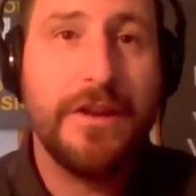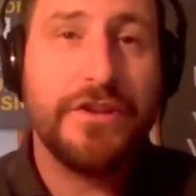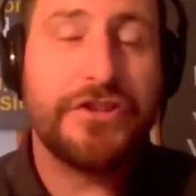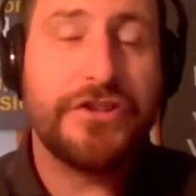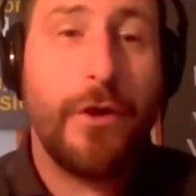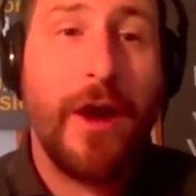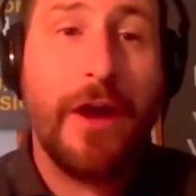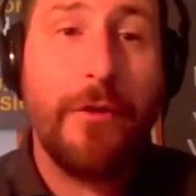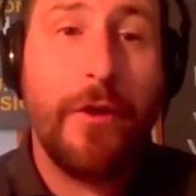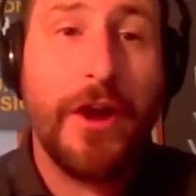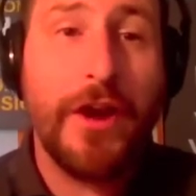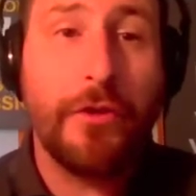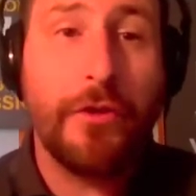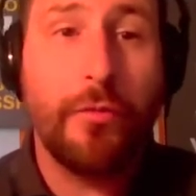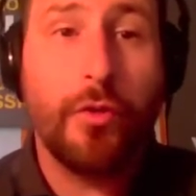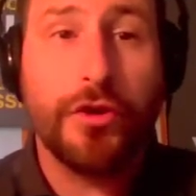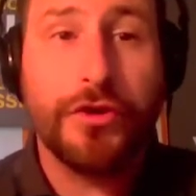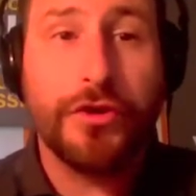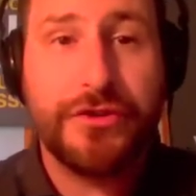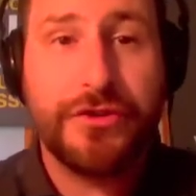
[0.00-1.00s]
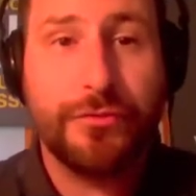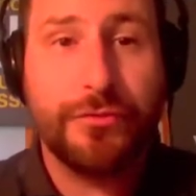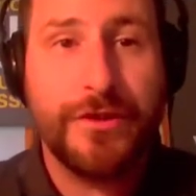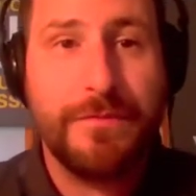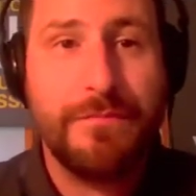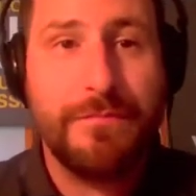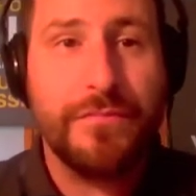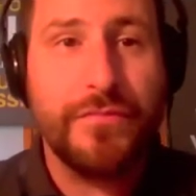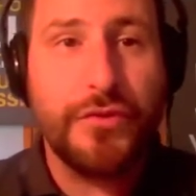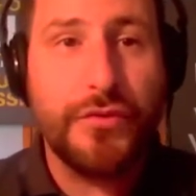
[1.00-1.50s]
So I want to work to
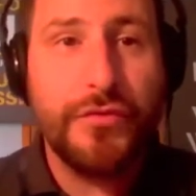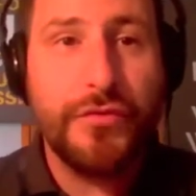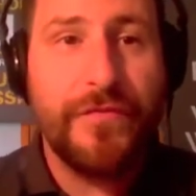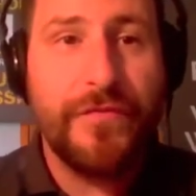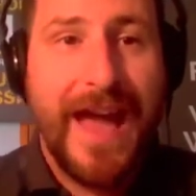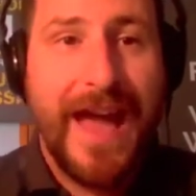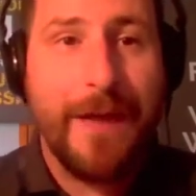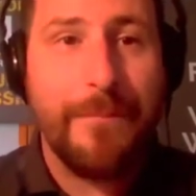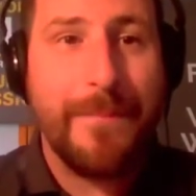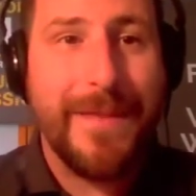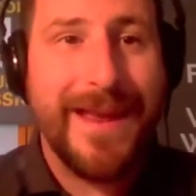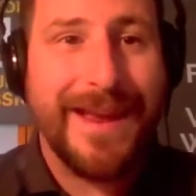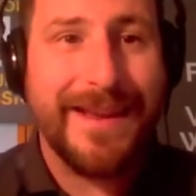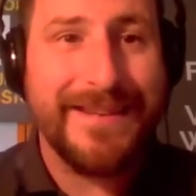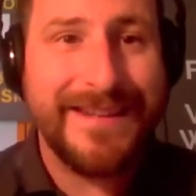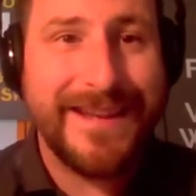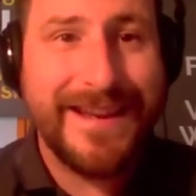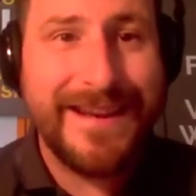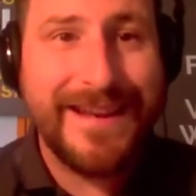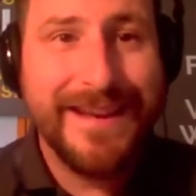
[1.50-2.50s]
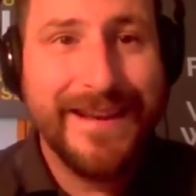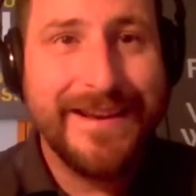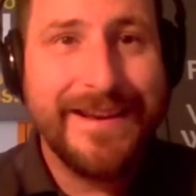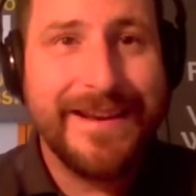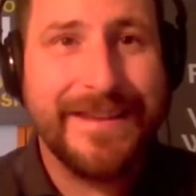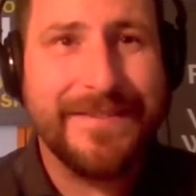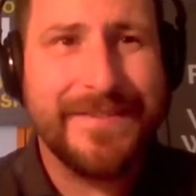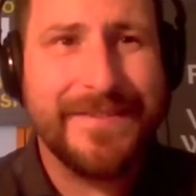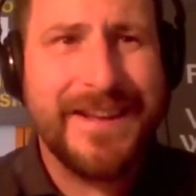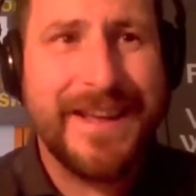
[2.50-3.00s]
remove that mandate.
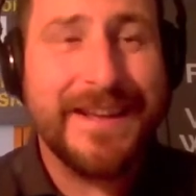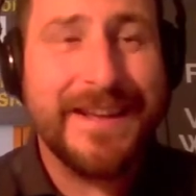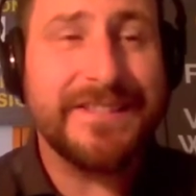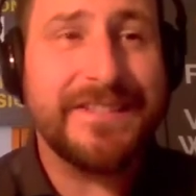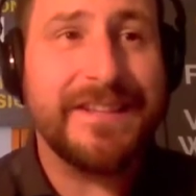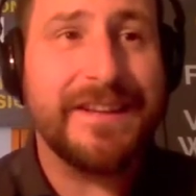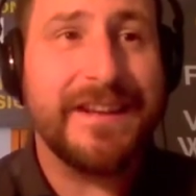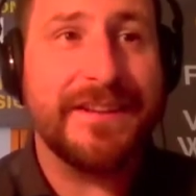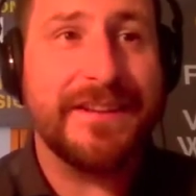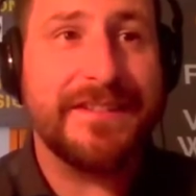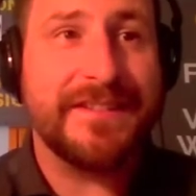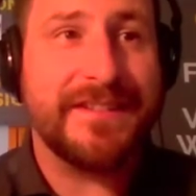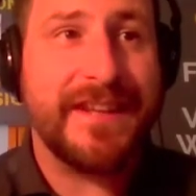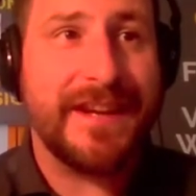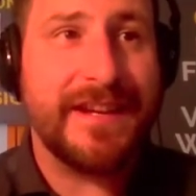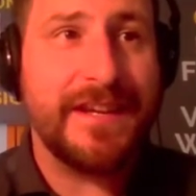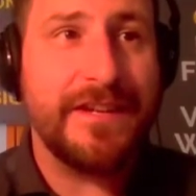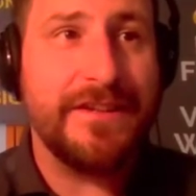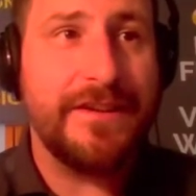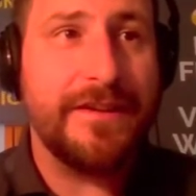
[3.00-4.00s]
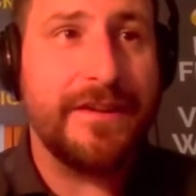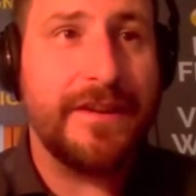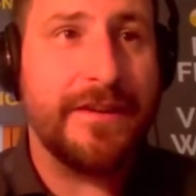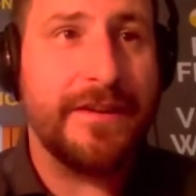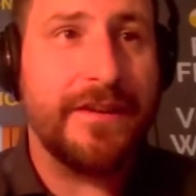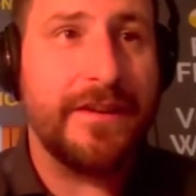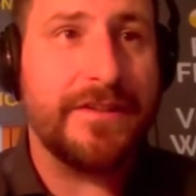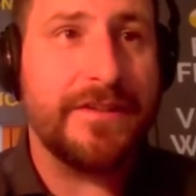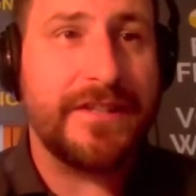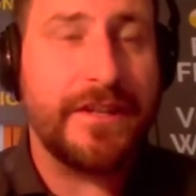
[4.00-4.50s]
And the nice thing is I can
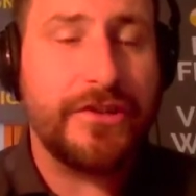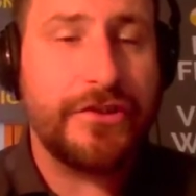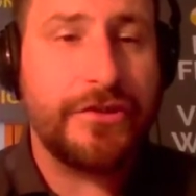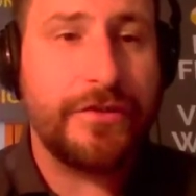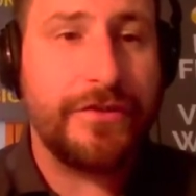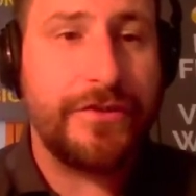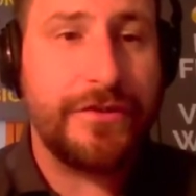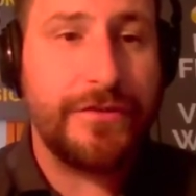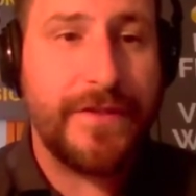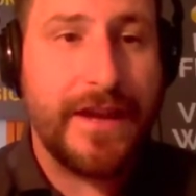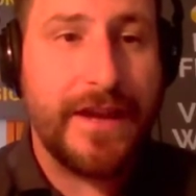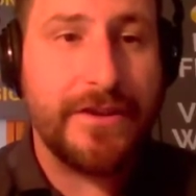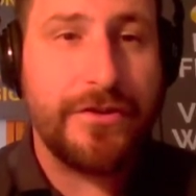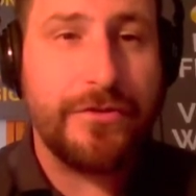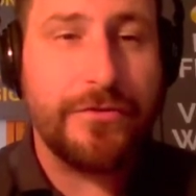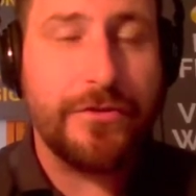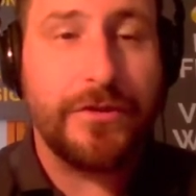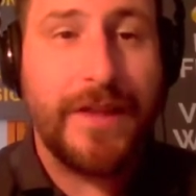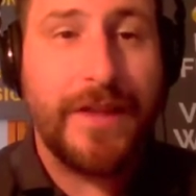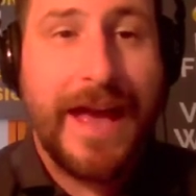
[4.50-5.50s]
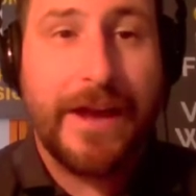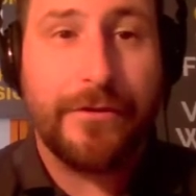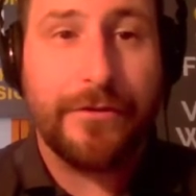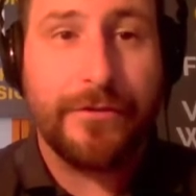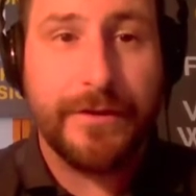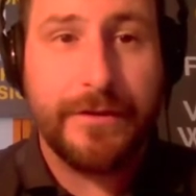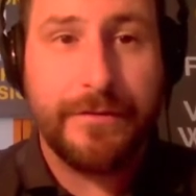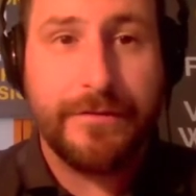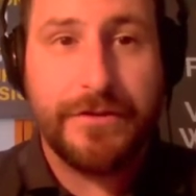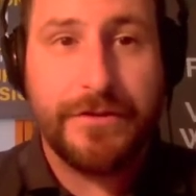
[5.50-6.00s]
essentially do that
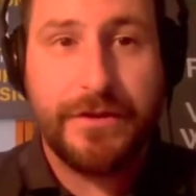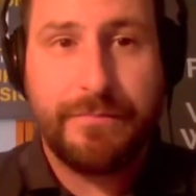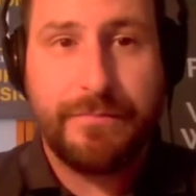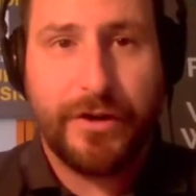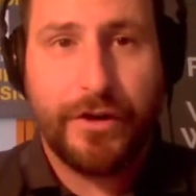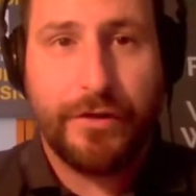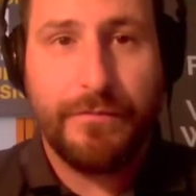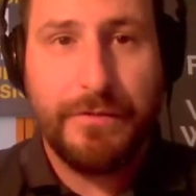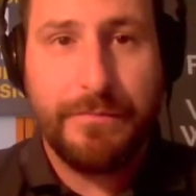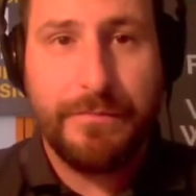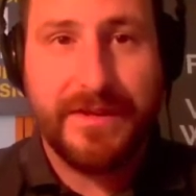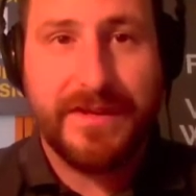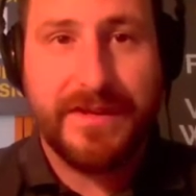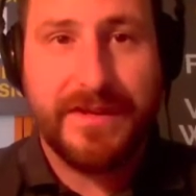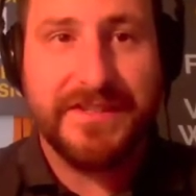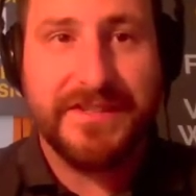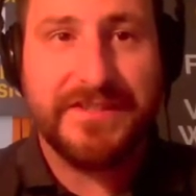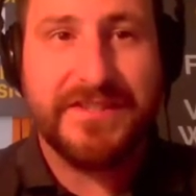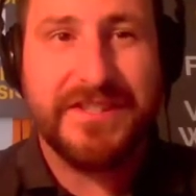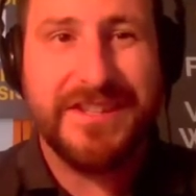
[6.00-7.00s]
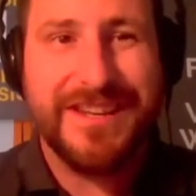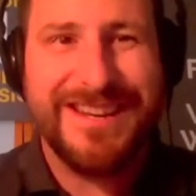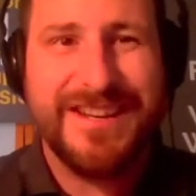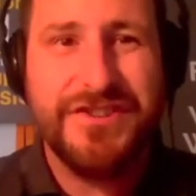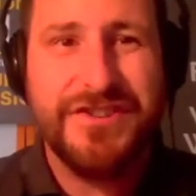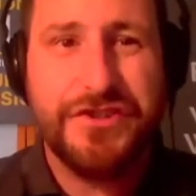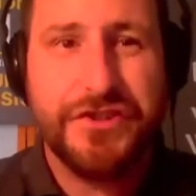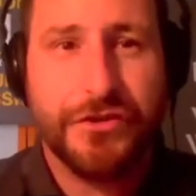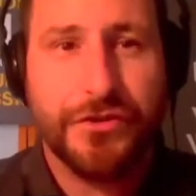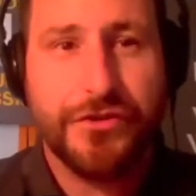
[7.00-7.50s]
unilaterally in the department because it's an
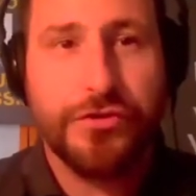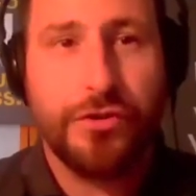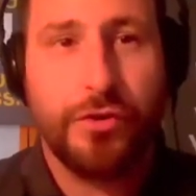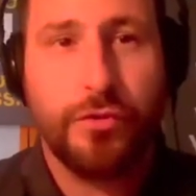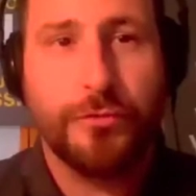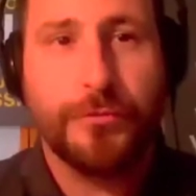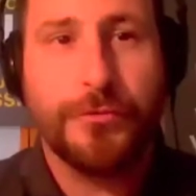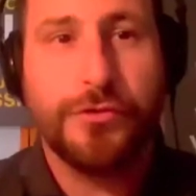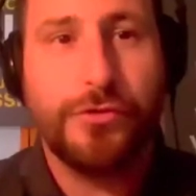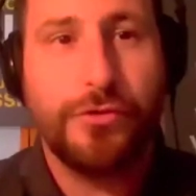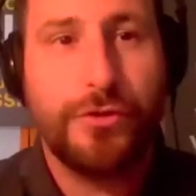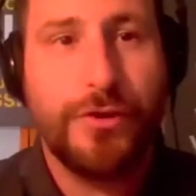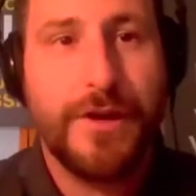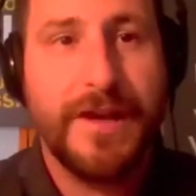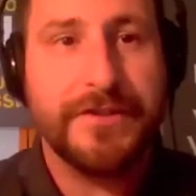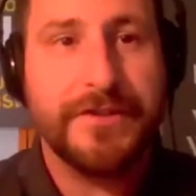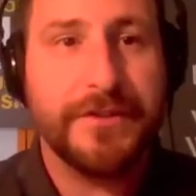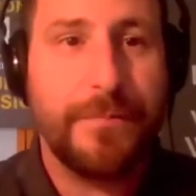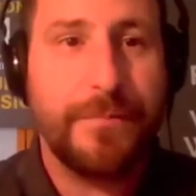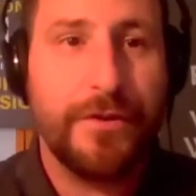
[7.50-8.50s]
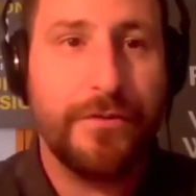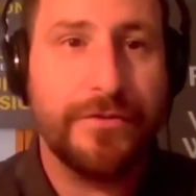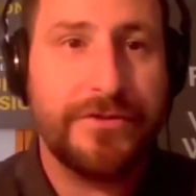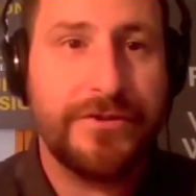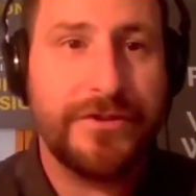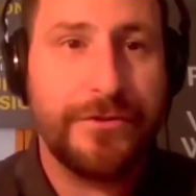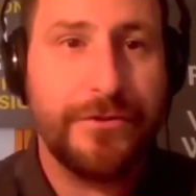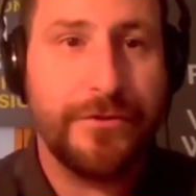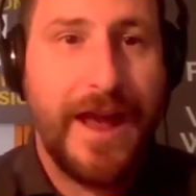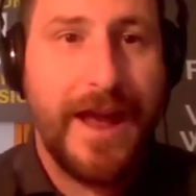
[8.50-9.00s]
internal rule as
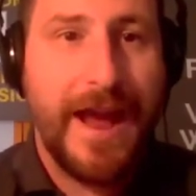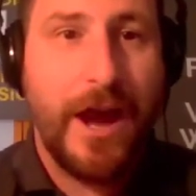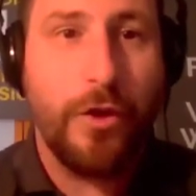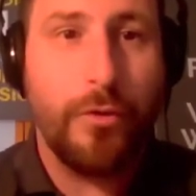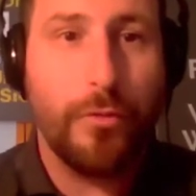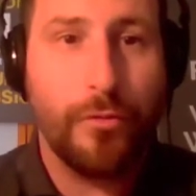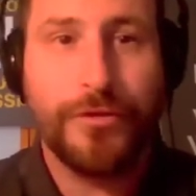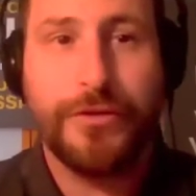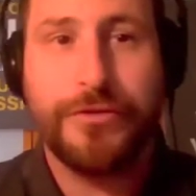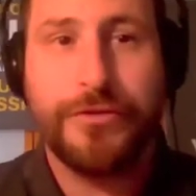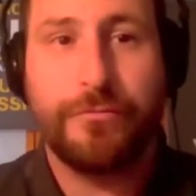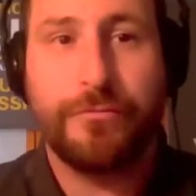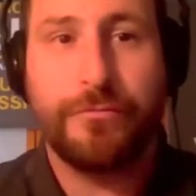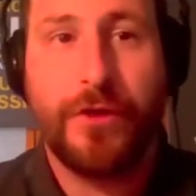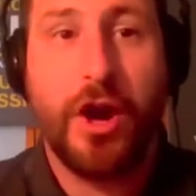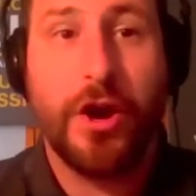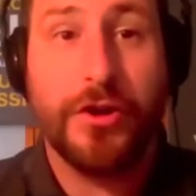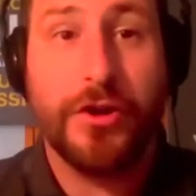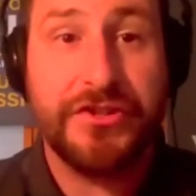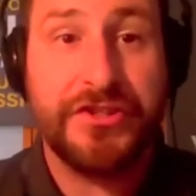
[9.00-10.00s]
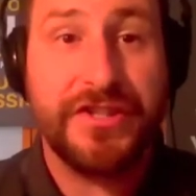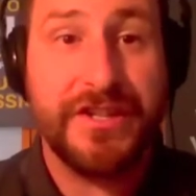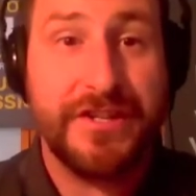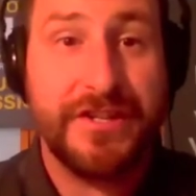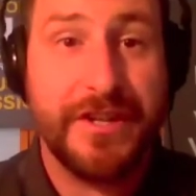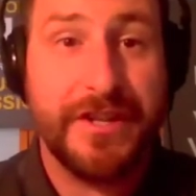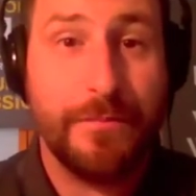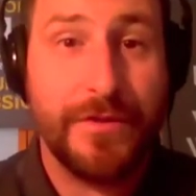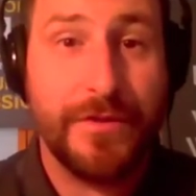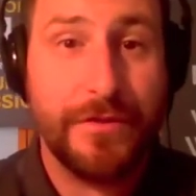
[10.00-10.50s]
opposed to an outward
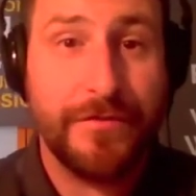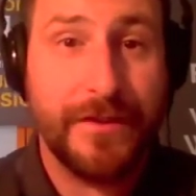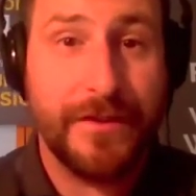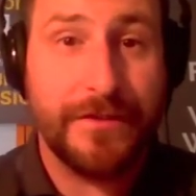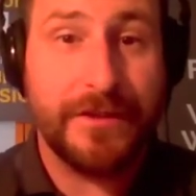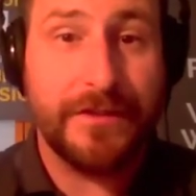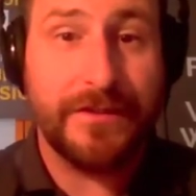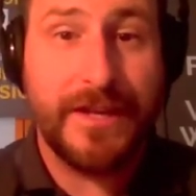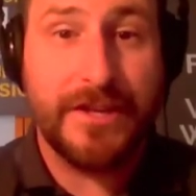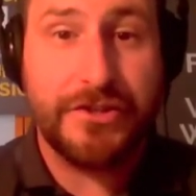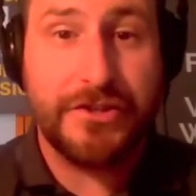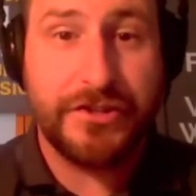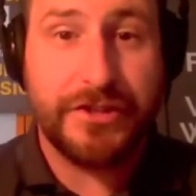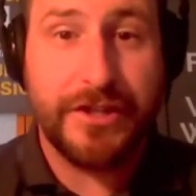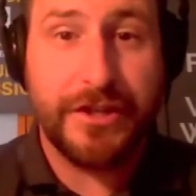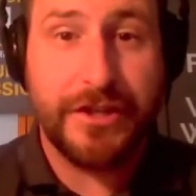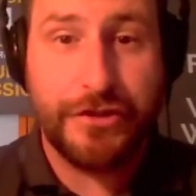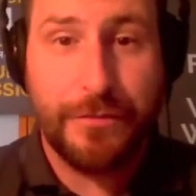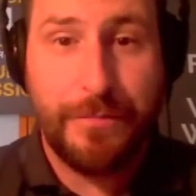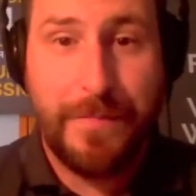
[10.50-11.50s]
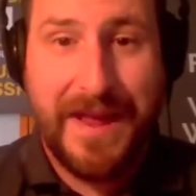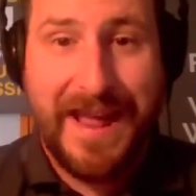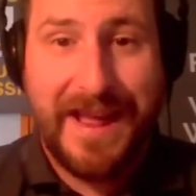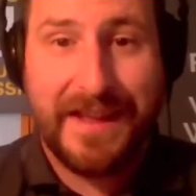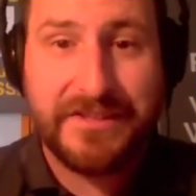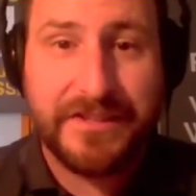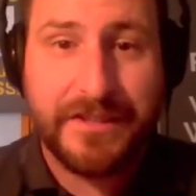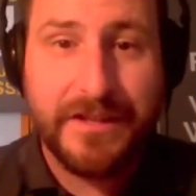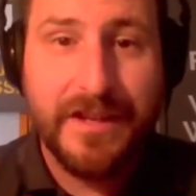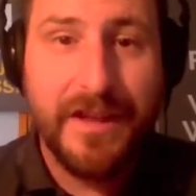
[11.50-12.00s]
RCW that the legislature
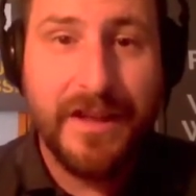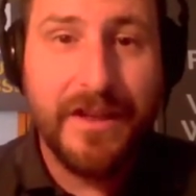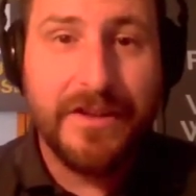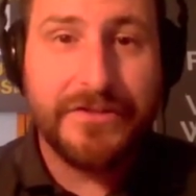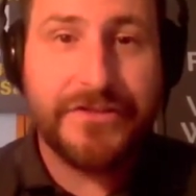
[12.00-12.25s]
passed.